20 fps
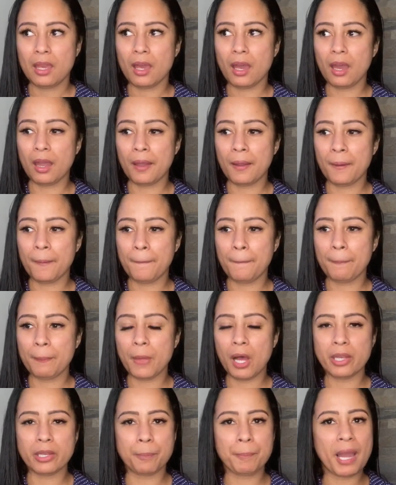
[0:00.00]

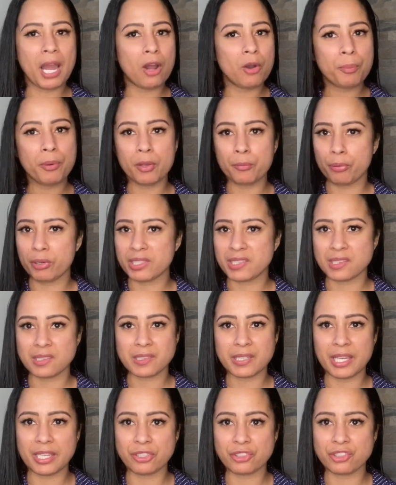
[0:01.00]
On a PowerPoint
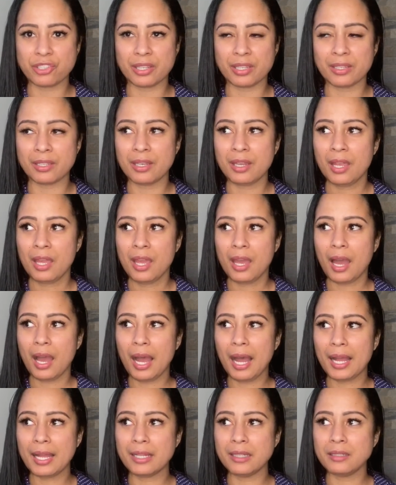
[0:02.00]
presentation,
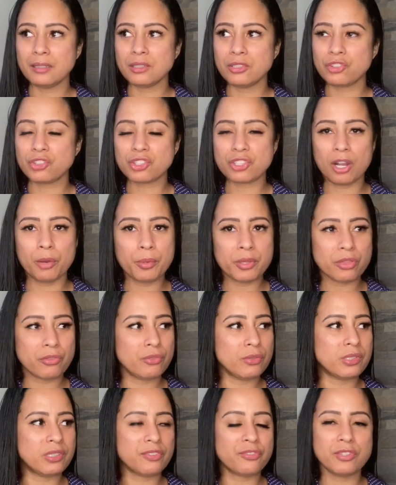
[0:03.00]
and just going
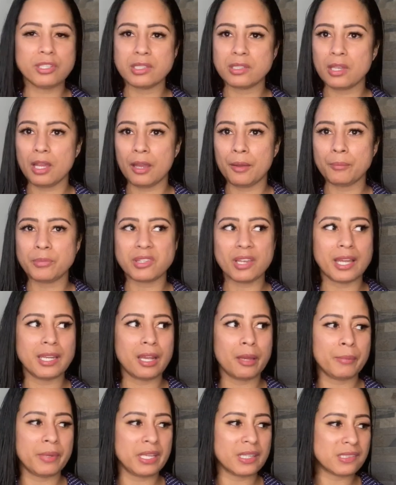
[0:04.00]
through different
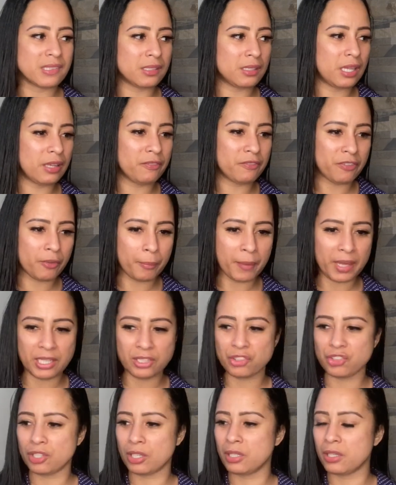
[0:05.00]
dynamics and
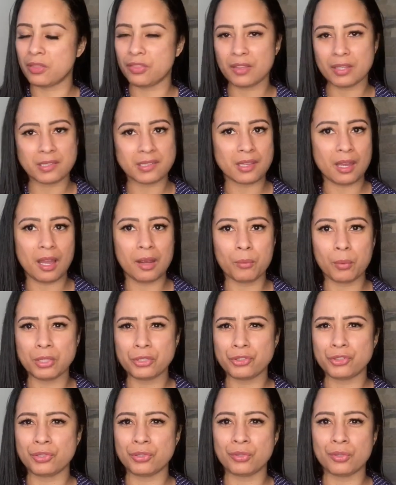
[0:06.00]
information and things that I
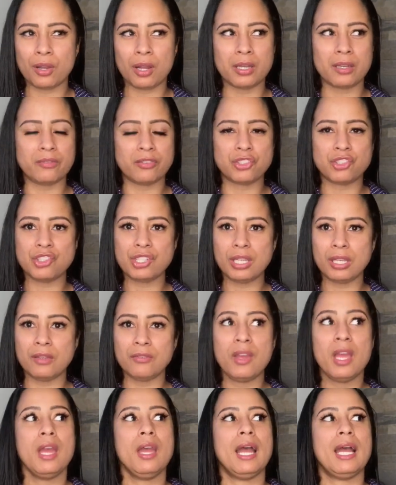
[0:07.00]
want to kind of
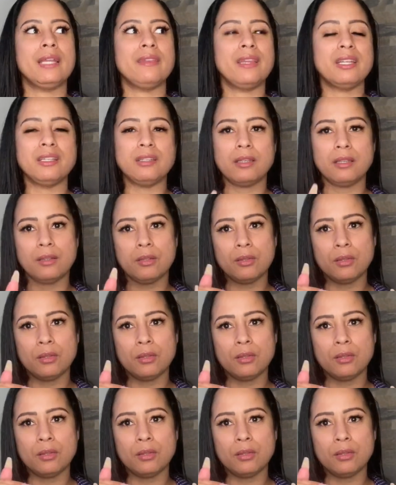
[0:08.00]
achieve, and then